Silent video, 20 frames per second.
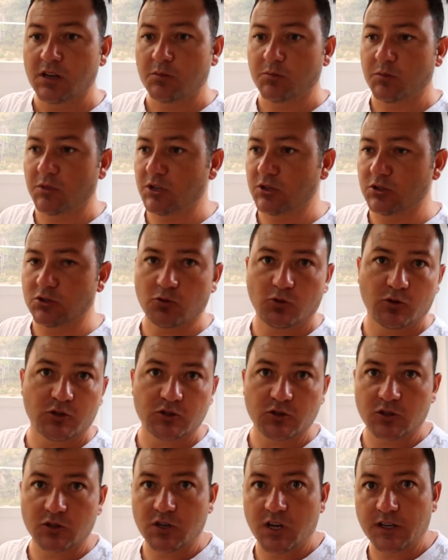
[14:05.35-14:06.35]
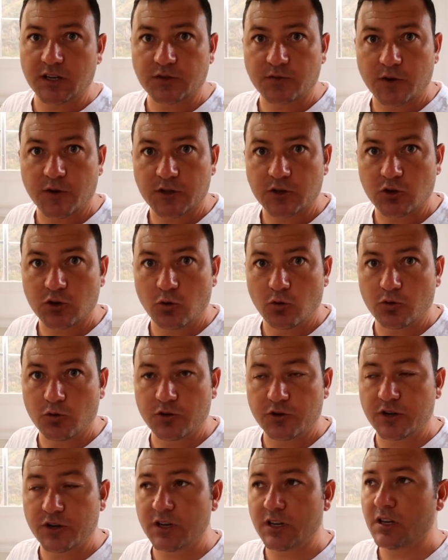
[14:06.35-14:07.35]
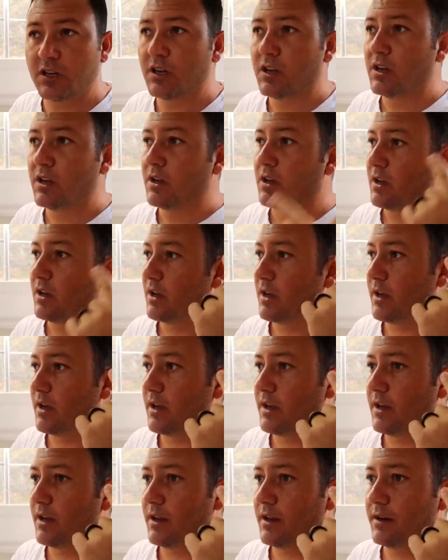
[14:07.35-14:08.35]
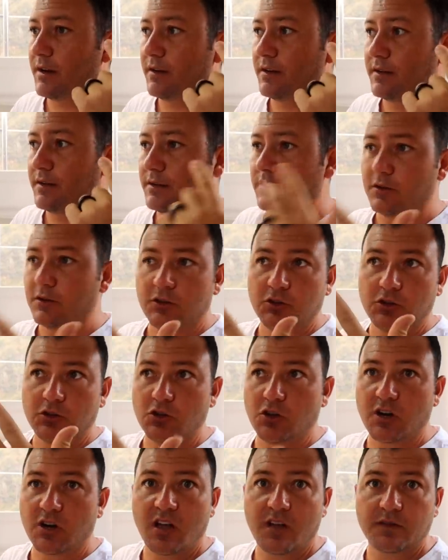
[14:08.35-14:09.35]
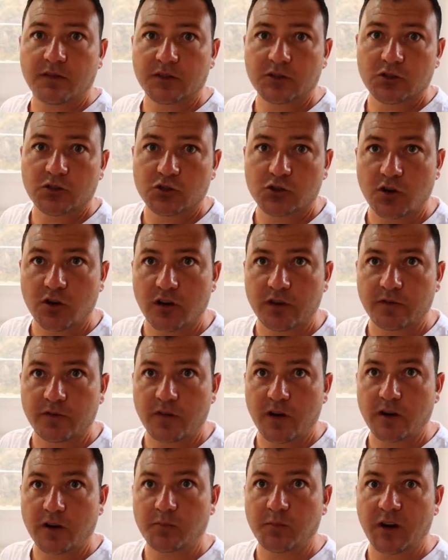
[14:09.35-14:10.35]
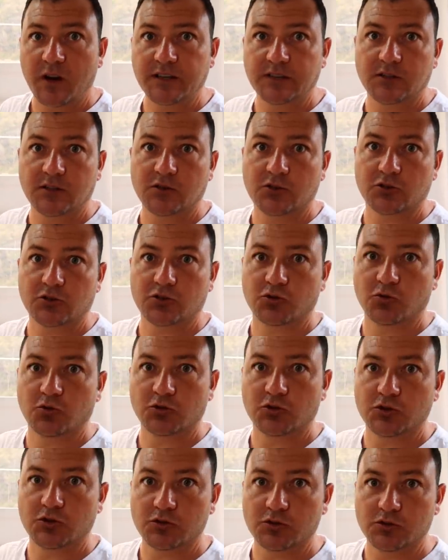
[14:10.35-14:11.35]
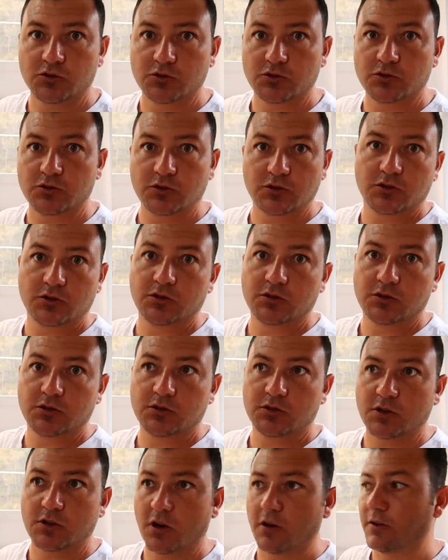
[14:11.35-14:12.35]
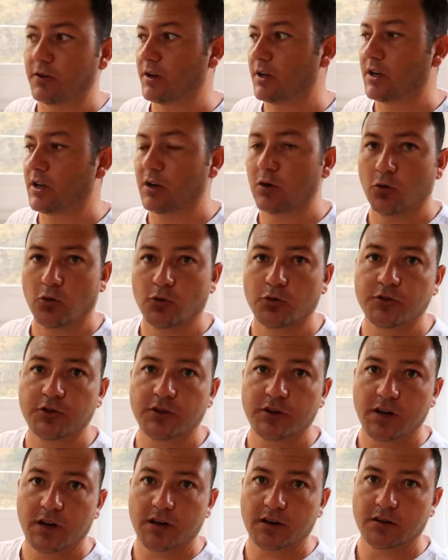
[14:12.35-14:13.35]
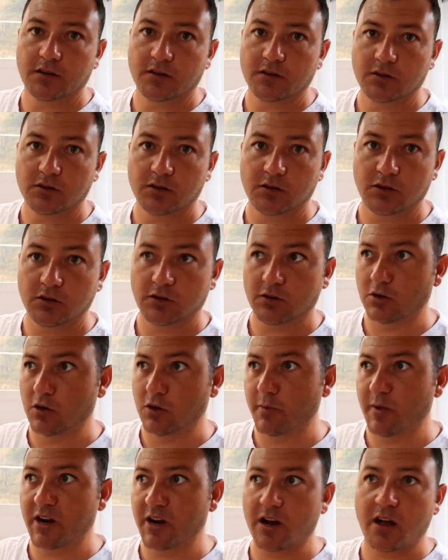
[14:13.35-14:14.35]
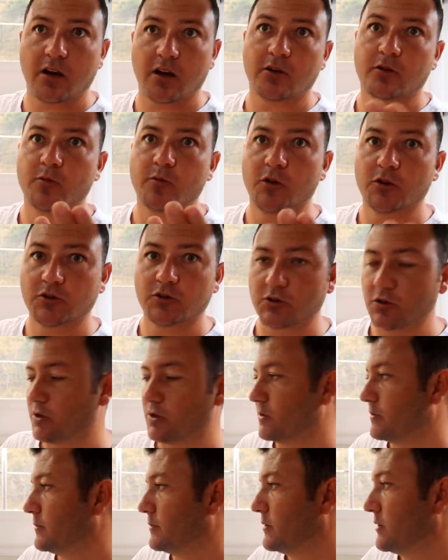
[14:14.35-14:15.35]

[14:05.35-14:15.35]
Means you always got nice fresh laundry, and you're not having to try and find places on shore to go and get laundry done, no matter how remote you are.